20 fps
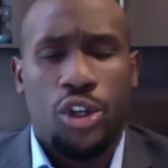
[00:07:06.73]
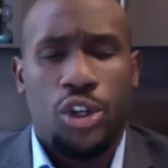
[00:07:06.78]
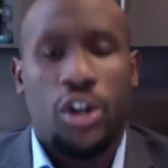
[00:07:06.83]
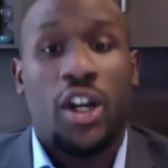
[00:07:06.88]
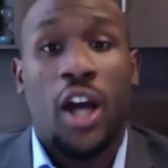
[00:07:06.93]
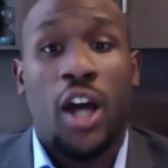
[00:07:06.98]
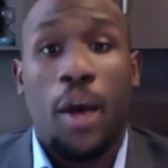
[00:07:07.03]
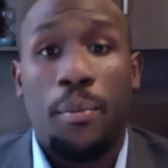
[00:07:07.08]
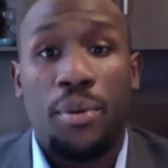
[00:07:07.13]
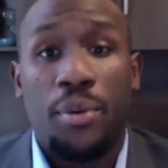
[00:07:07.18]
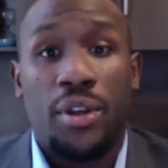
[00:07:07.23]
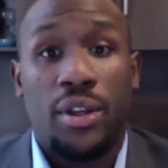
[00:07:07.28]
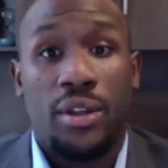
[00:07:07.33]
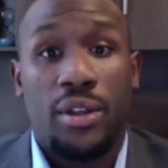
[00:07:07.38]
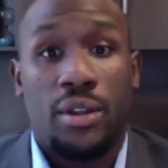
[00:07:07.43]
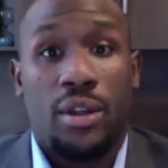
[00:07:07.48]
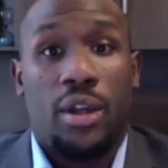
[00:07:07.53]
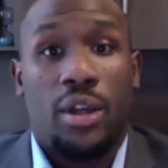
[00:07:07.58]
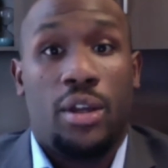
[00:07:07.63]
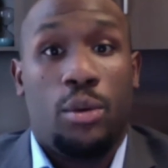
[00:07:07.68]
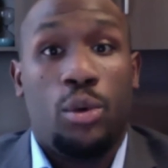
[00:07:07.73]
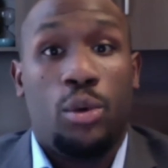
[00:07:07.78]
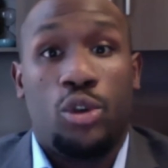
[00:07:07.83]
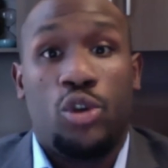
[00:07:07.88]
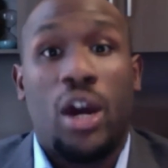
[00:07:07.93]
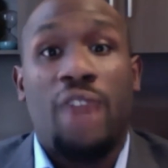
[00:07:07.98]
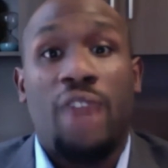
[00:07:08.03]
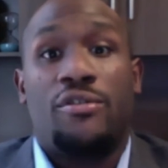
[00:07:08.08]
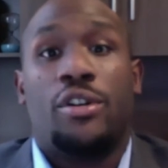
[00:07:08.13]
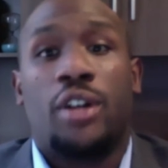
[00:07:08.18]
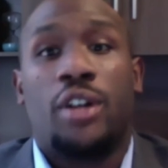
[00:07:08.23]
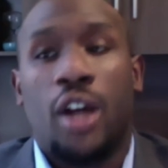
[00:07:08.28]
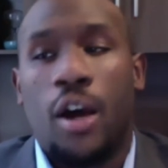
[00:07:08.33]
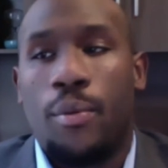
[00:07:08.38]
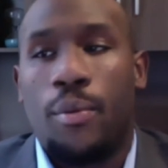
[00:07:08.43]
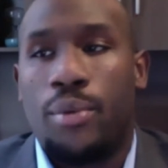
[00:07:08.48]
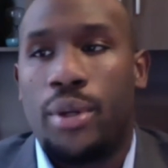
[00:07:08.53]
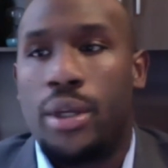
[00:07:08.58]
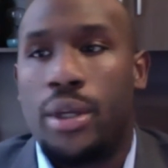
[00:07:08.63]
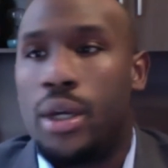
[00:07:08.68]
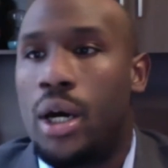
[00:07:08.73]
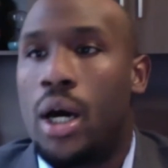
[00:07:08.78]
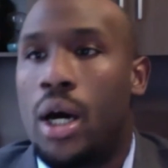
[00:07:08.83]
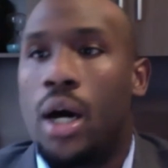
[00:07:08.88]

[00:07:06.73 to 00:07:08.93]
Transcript: company, what drives your company.